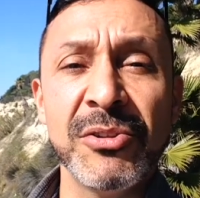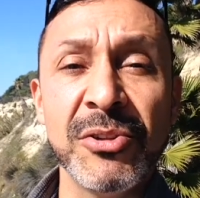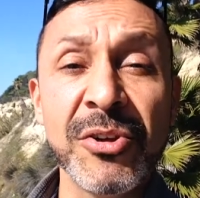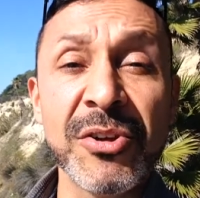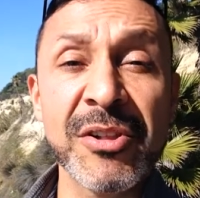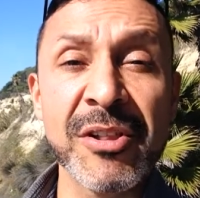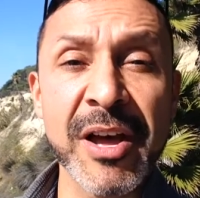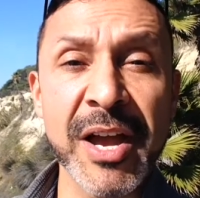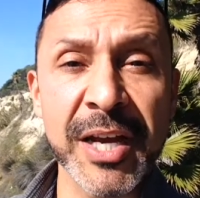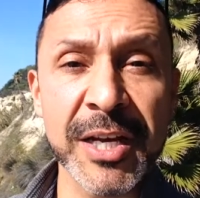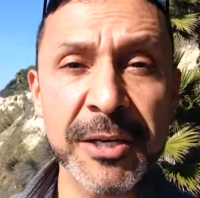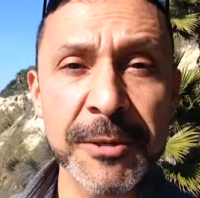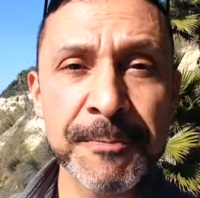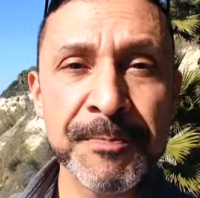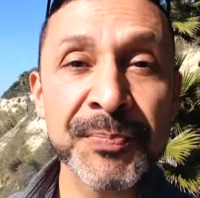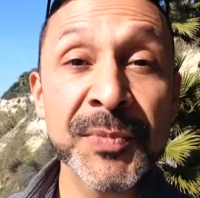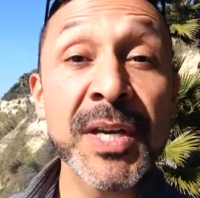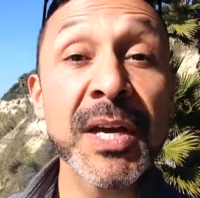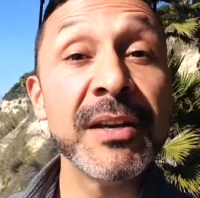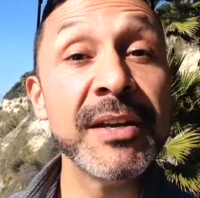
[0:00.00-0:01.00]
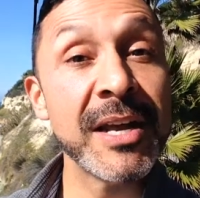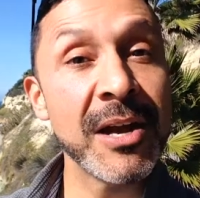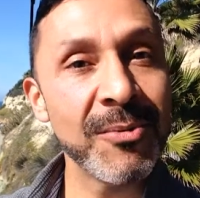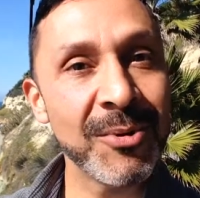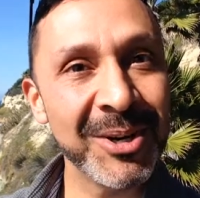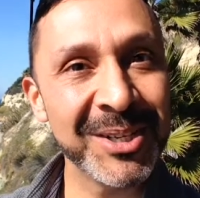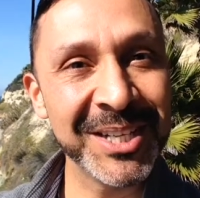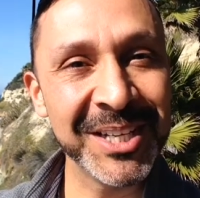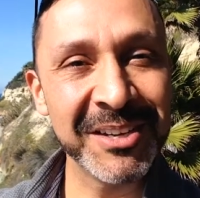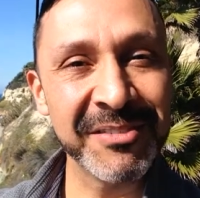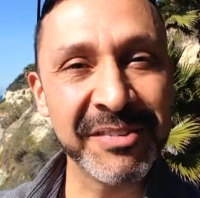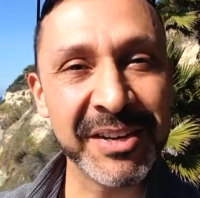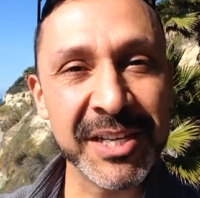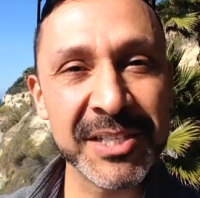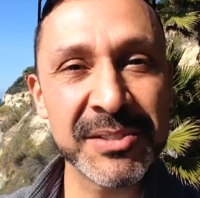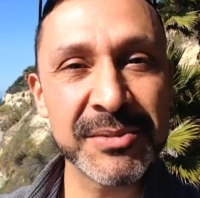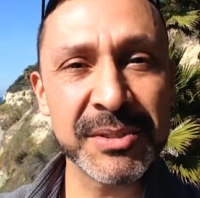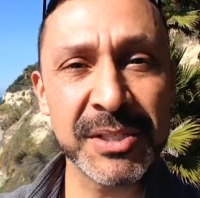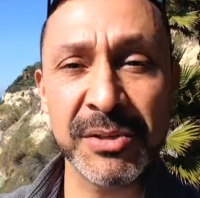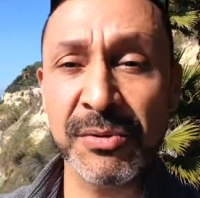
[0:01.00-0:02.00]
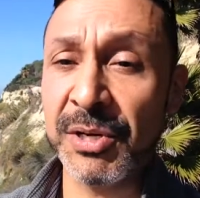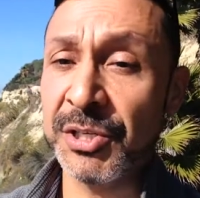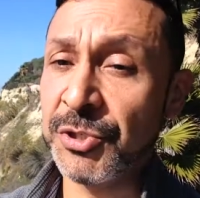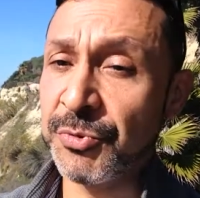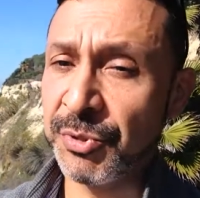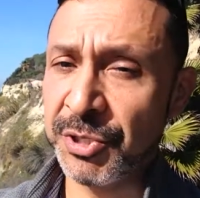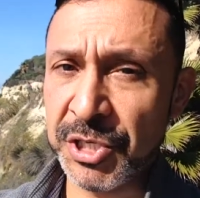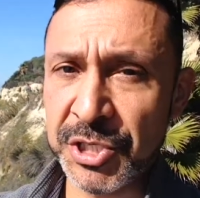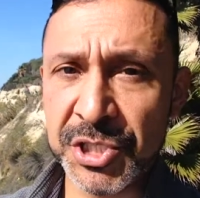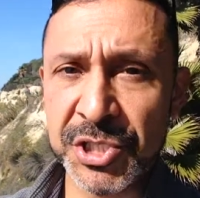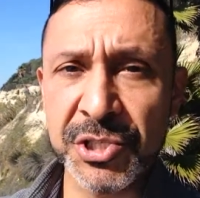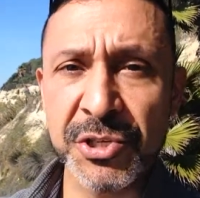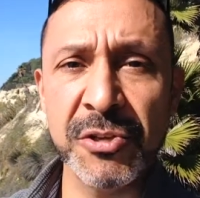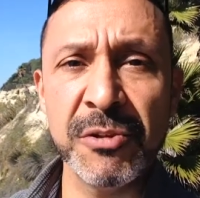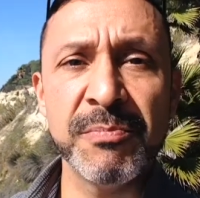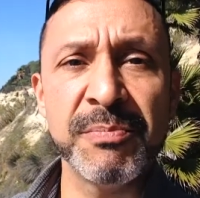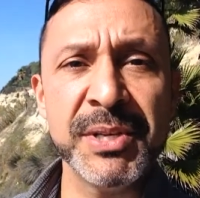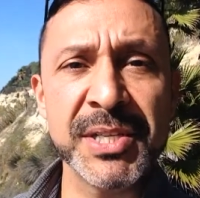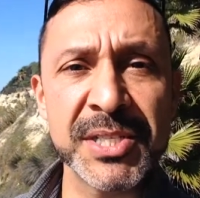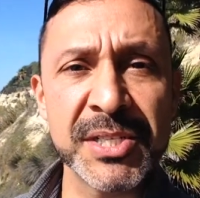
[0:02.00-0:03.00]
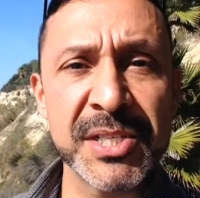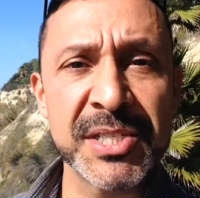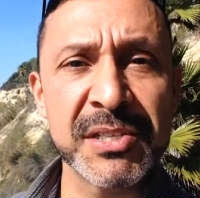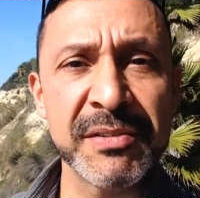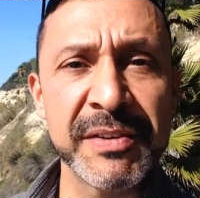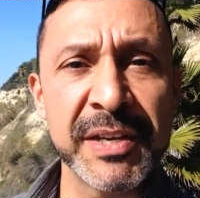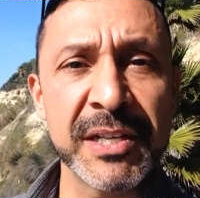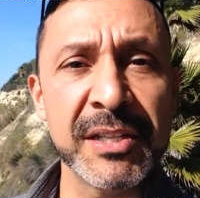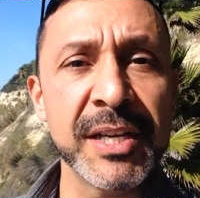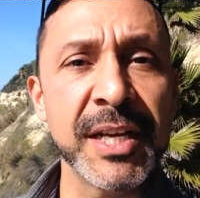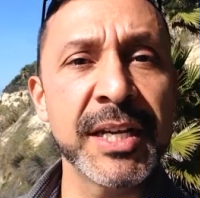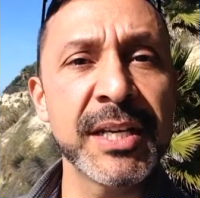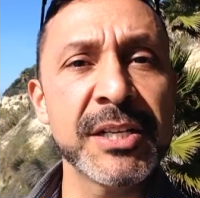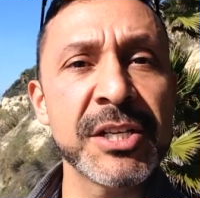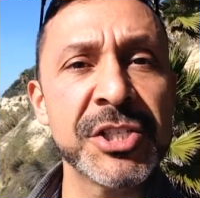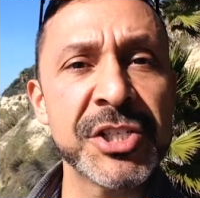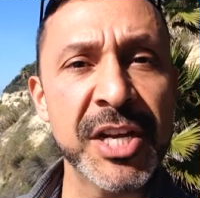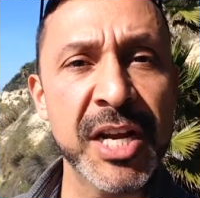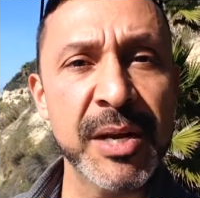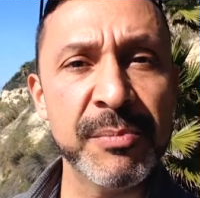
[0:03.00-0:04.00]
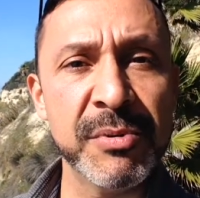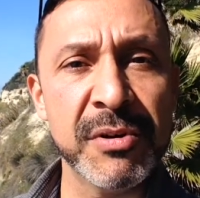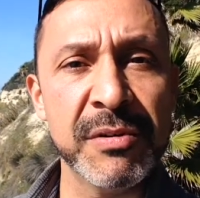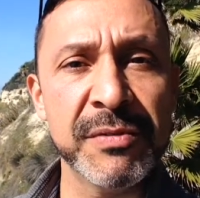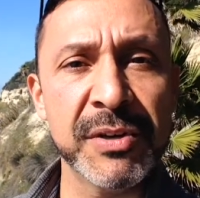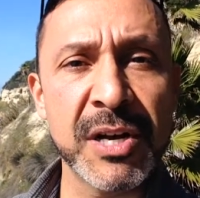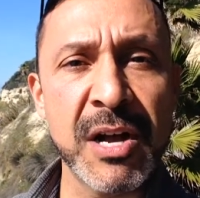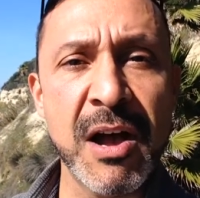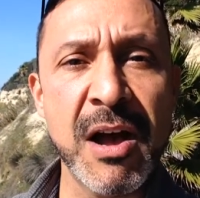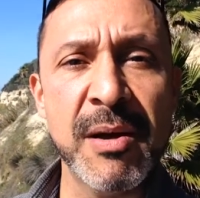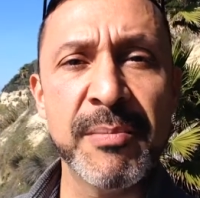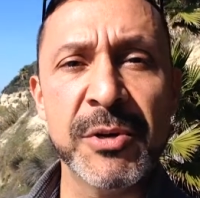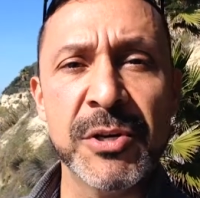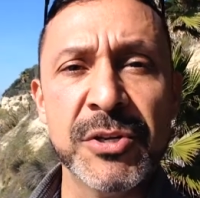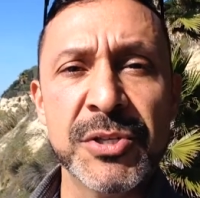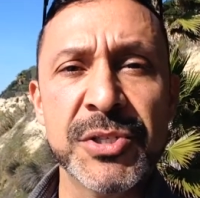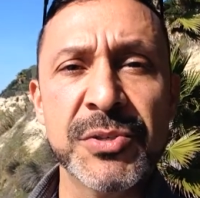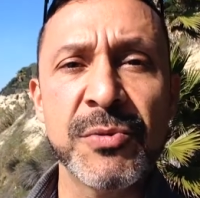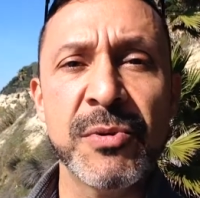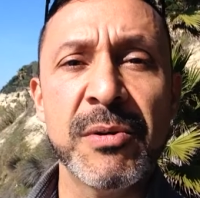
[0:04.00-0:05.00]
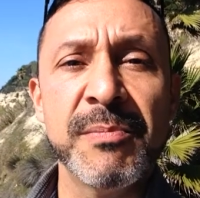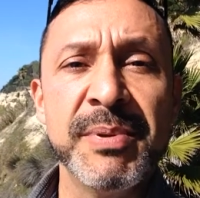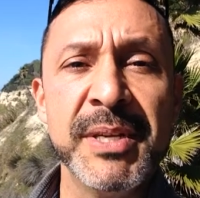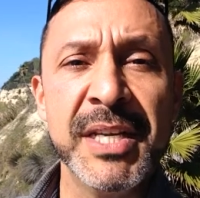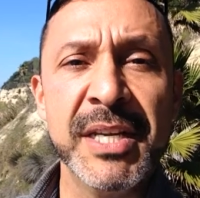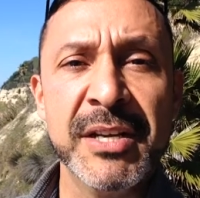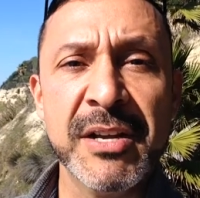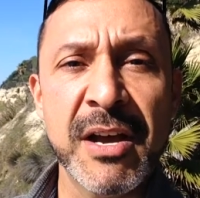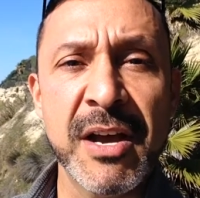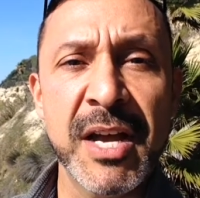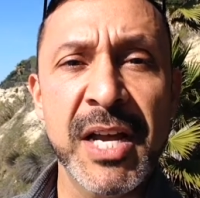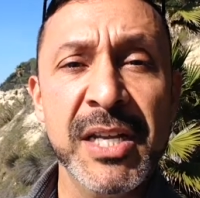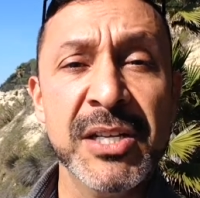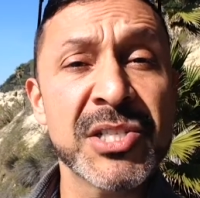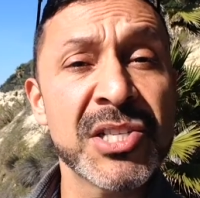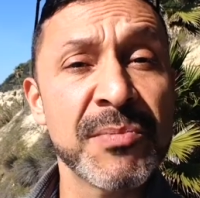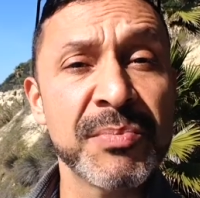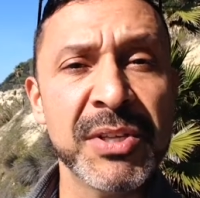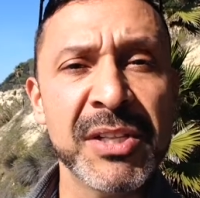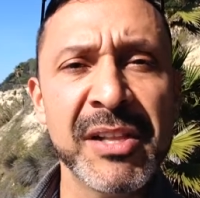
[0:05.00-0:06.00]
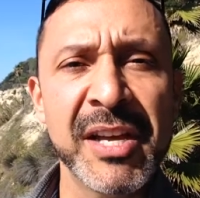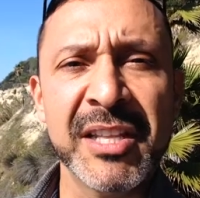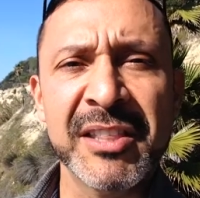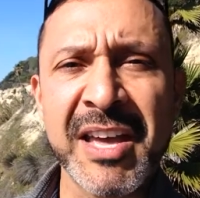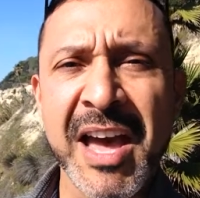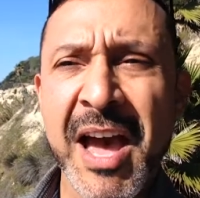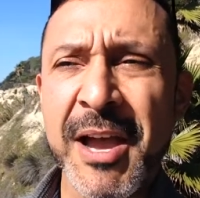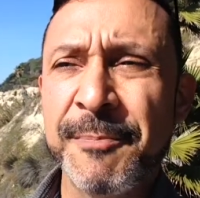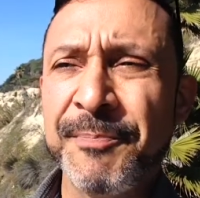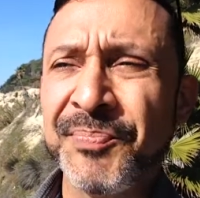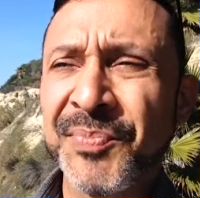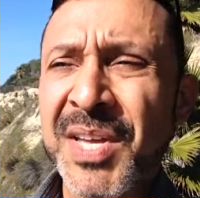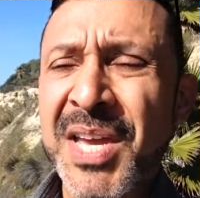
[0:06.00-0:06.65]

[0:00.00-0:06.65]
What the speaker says: look like networking events, a traditional business event like at a Chamber of Commerce or a BNI, something like that.